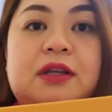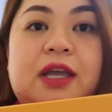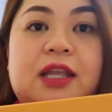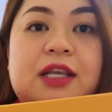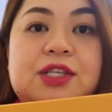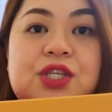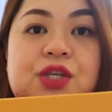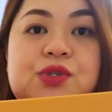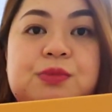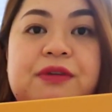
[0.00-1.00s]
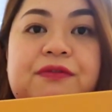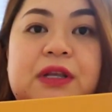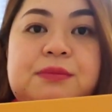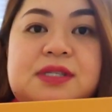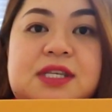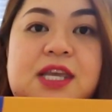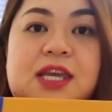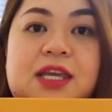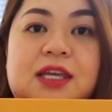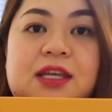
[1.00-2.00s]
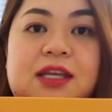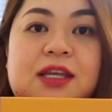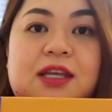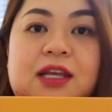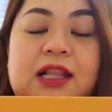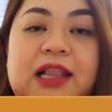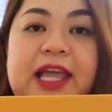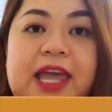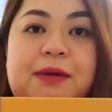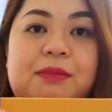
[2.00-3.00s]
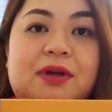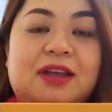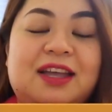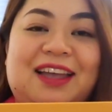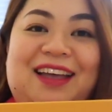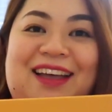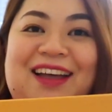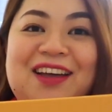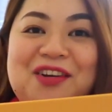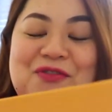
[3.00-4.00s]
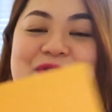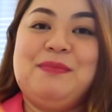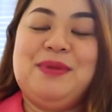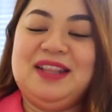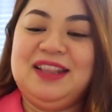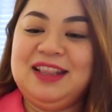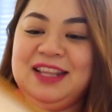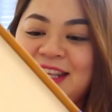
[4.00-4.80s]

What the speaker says: and excuse my flimsy, lame ribbon.